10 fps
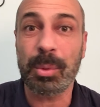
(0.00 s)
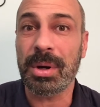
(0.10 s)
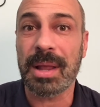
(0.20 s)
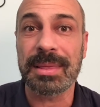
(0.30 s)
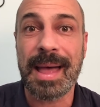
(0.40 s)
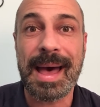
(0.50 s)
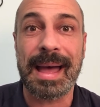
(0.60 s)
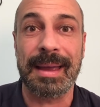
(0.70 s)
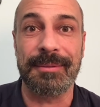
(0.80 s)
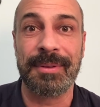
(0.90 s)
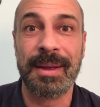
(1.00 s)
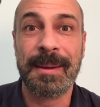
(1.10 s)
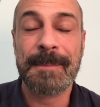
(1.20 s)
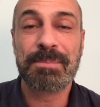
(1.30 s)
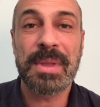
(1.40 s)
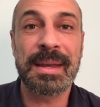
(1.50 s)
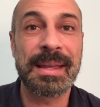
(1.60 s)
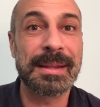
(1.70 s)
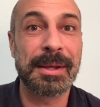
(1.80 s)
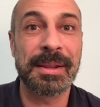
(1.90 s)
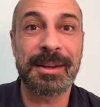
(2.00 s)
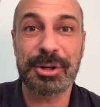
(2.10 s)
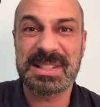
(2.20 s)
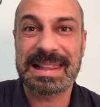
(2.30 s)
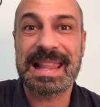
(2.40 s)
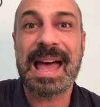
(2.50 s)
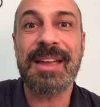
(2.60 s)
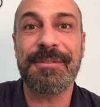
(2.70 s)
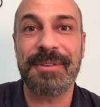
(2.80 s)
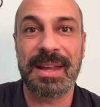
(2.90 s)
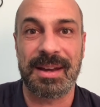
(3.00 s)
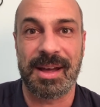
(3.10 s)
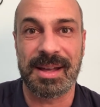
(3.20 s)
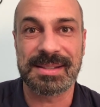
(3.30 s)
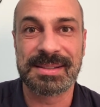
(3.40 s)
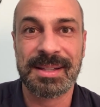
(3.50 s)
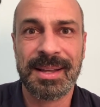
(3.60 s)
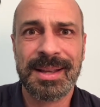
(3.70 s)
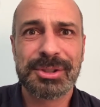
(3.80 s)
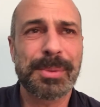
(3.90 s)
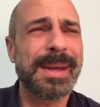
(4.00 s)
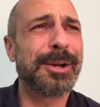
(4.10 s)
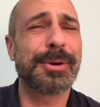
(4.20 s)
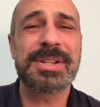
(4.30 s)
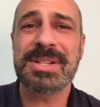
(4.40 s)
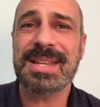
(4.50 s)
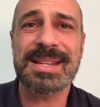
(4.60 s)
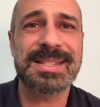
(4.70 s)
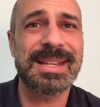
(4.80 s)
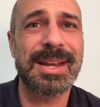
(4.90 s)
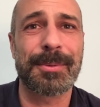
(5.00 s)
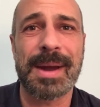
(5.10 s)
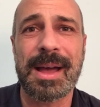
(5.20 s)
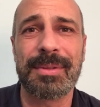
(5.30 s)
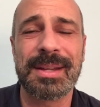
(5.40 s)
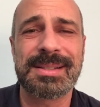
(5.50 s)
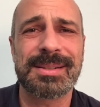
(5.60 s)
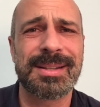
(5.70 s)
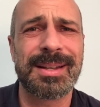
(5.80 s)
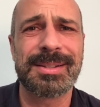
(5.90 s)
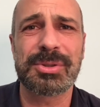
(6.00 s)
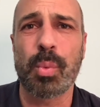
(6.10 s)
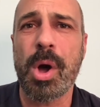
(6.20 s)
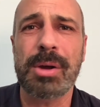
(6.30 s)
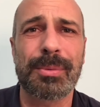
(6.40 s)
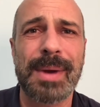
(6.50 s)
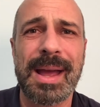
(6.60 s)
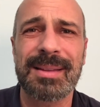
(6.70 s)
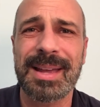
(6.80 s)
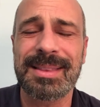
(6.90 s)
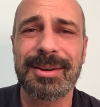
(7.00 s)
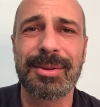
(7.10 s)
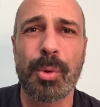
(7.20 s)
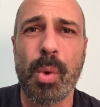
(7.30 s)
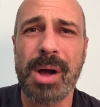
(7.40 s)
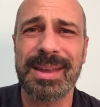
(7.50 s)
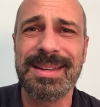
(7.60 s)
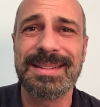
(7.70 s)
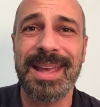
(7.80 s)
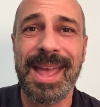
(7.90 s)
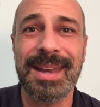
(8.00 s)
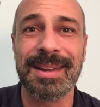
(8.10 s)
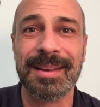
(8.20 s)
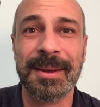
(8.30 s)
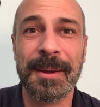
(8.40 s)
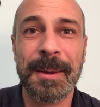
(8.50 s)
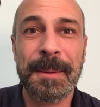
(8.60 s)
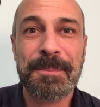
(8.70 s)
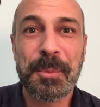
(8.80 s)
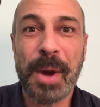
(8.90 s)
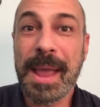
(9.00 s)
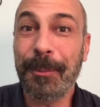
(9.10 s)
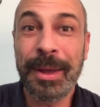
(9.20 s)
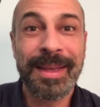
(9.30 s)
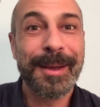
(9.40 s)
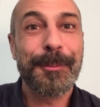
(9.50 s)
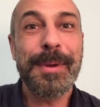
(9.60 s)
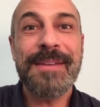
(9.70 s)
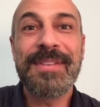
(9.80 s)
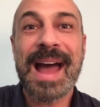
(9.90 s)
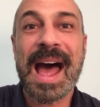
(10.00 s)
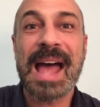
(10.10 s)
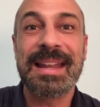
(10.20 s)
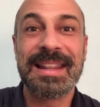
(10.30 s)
we're alive. Like there's life in us. so many Christians I see around, they just walk around like they're the walking dead, right? We've got